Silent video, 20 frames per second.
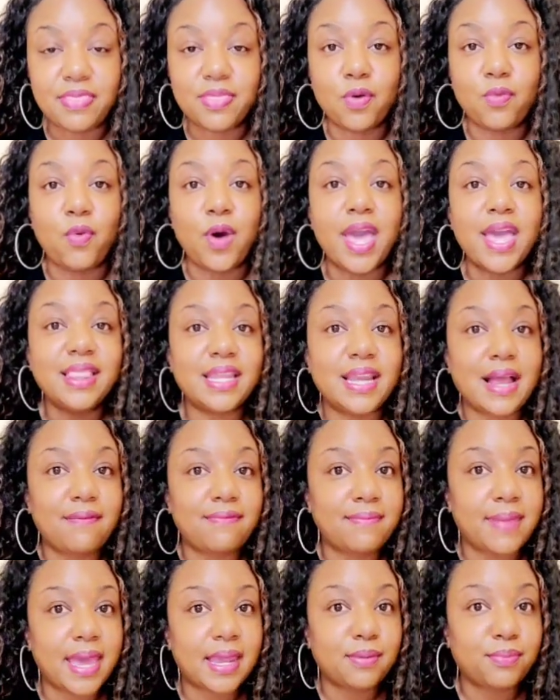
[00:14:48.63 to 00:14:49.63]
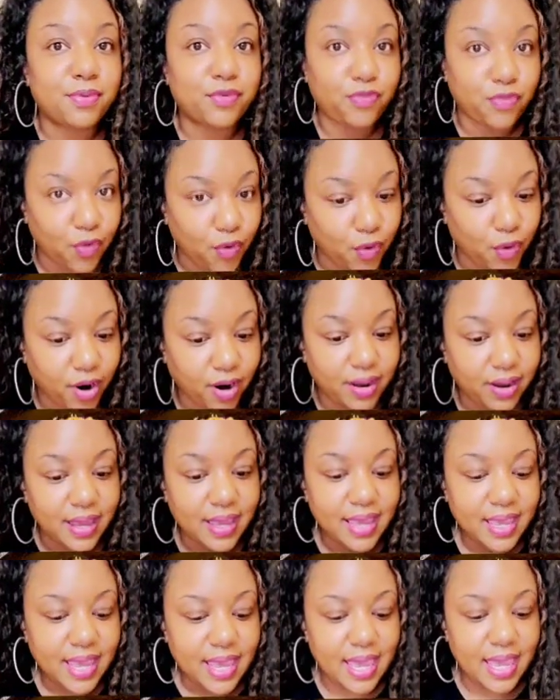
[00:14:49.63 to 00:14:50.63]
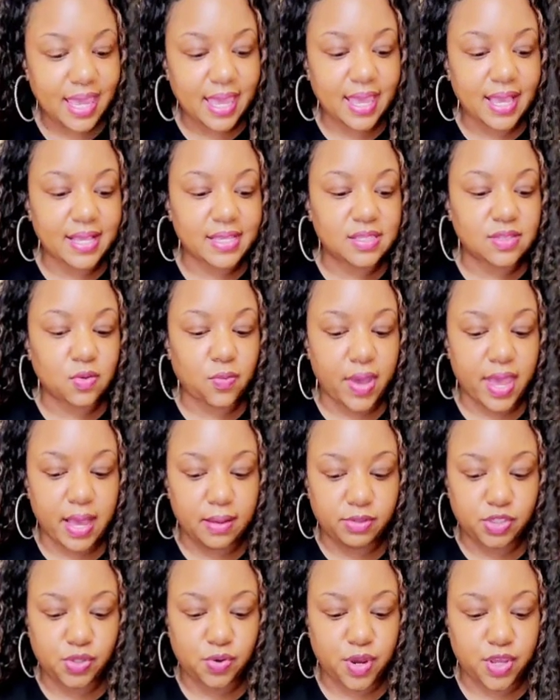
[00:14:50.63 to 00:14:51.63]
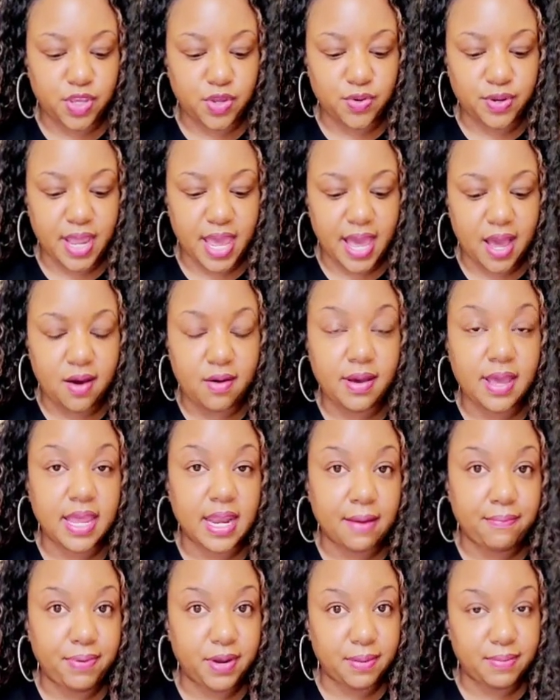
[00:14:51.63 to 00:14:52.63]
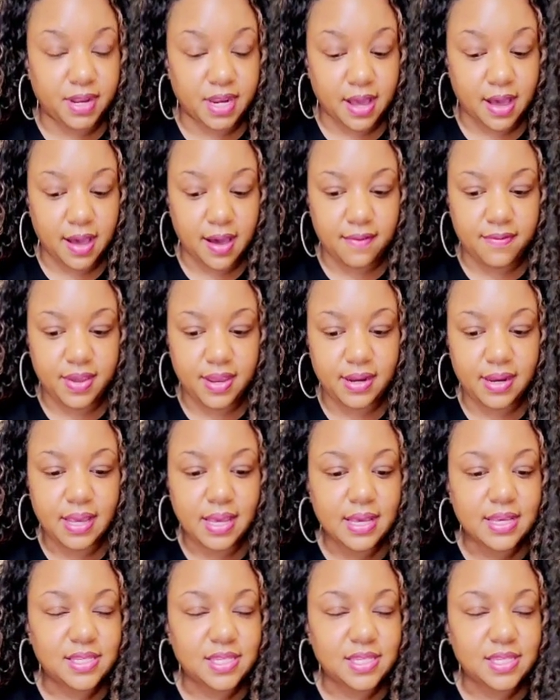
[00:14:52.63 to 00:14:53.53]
The way that I've made them before is the way I'm showing you now, and I put them in the oven.